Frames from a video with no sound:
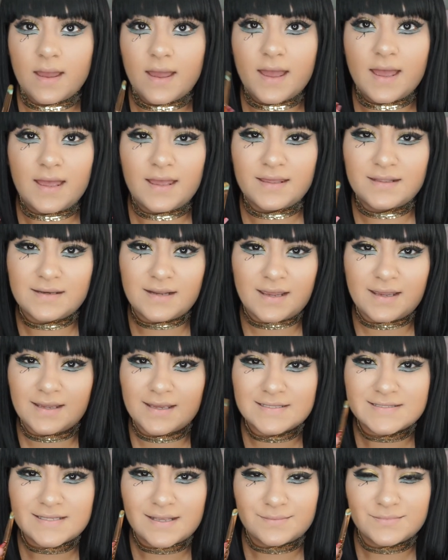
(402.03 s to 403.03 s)
And I
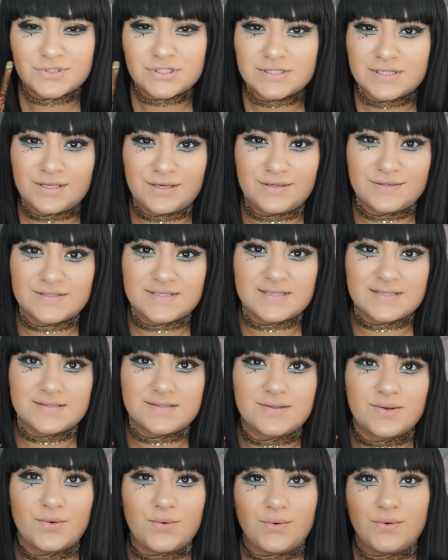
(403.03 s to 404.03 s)
guess I'm just gonna use
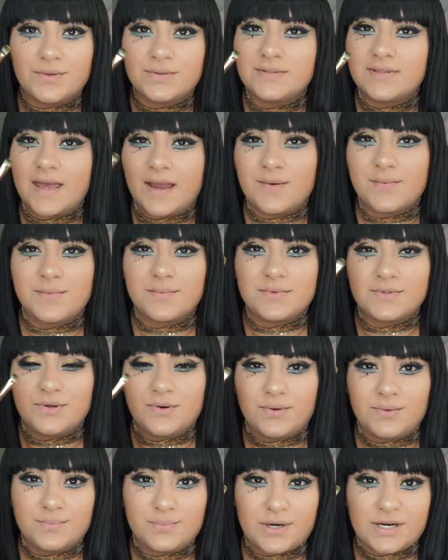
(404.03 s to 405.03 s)
this gold
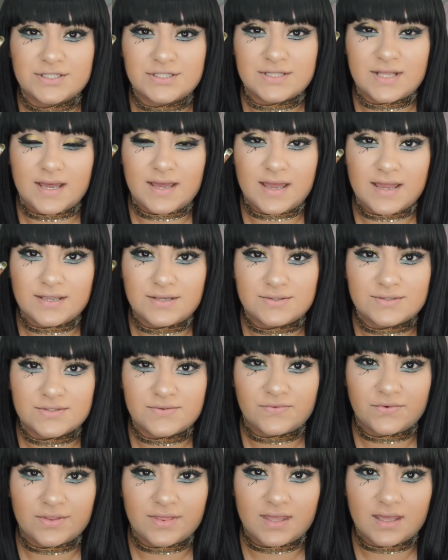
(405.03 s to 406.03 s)
brush that I use
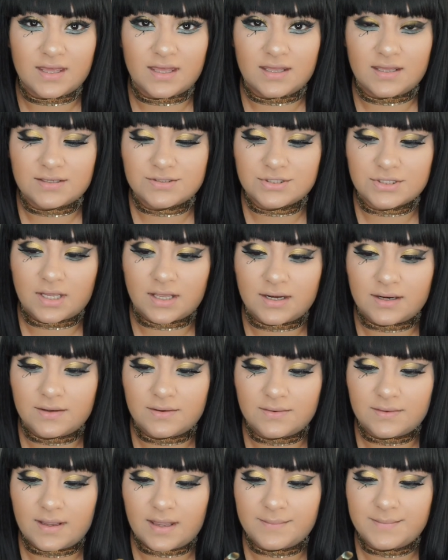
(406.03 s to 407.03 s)
for the
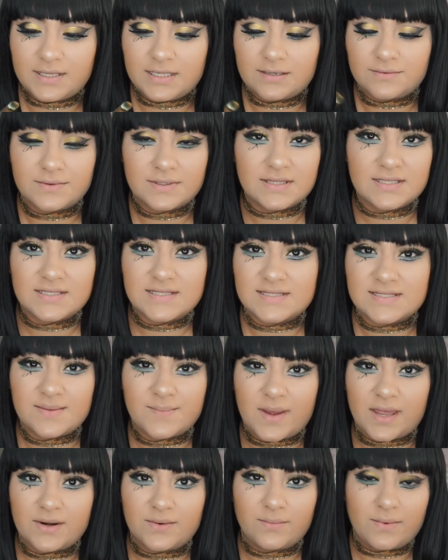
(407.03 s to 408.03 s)
shadow. I mean, it really doesn't
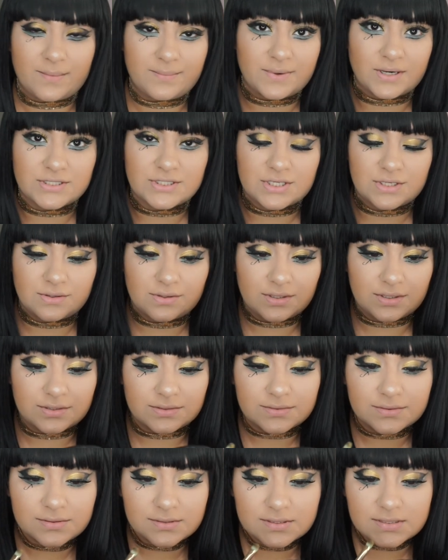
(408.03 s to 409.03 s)
matter what brush you
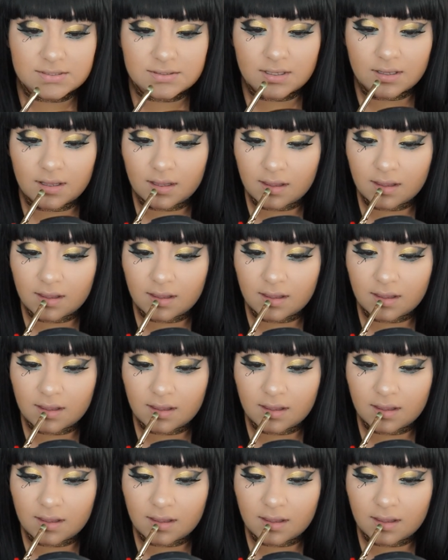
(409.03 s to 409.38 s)
use.